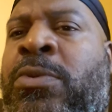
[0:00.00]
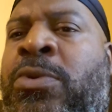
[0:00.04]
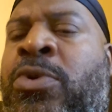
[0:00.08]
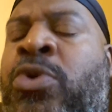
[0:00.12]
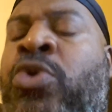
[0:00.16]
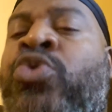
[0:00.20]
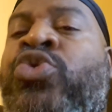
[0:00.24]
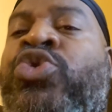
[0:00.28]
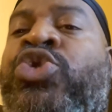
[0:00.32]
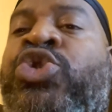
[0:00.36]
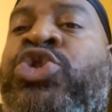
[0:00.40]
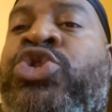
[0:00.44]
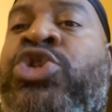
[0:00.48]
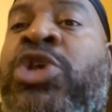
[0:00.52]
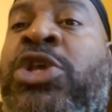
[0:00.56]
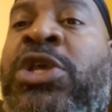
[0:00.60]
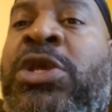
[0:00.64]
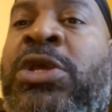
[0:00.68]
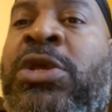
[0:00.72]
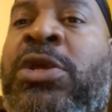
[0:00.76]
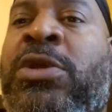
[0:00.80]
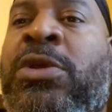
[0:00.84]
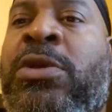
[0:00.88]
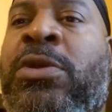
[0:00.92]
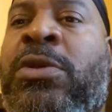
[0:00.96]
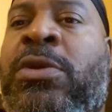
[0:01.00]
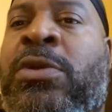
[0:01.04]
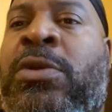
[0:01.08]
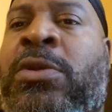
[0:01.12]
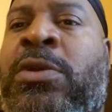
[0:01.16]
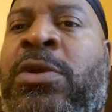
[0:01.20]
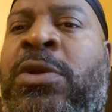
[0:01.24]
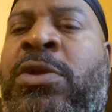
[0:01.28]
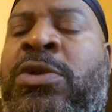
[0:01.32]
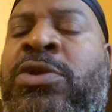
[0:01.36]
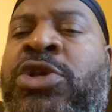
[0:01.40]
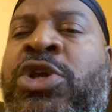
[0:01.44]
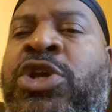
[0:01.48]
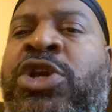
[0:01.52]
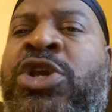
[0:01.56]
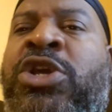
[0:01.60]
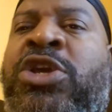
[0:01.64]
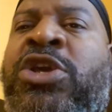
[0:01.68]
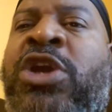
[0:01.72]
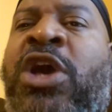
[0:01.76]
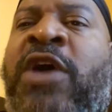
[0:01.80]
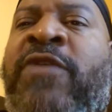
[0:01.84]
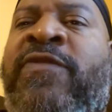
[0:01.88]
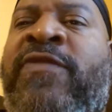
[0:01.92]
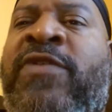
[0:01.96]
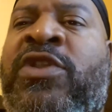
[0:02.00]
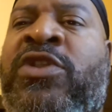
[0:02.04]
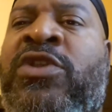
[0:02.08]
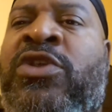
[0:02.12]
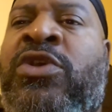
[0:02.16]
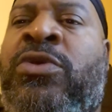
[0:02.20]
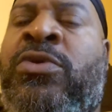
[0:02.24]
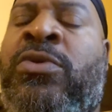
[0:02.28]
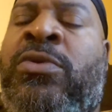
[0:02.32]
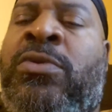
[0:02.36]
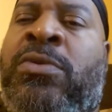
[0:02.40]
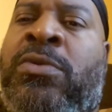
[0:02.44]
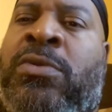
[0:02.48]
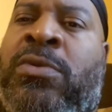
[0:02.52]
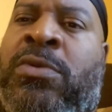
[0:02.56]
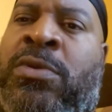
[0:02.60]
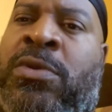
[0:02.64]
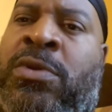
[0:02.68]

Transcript: who seek to govern you